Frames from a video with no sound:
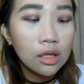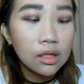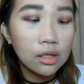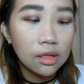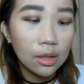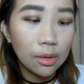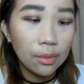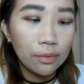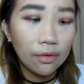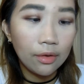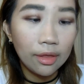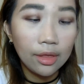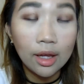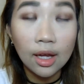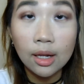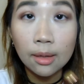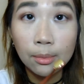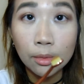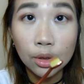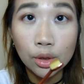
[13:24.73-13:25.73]
So for
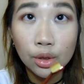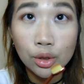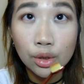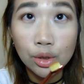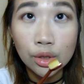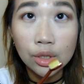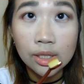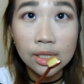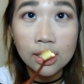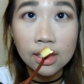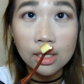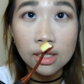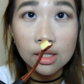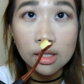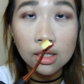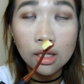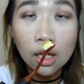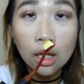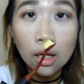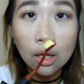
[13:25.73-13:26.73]
that, I'm going to use
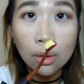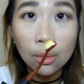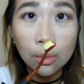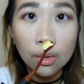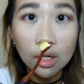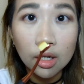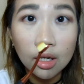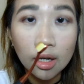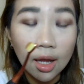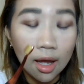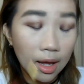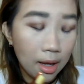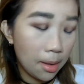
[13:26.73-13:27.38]
this one,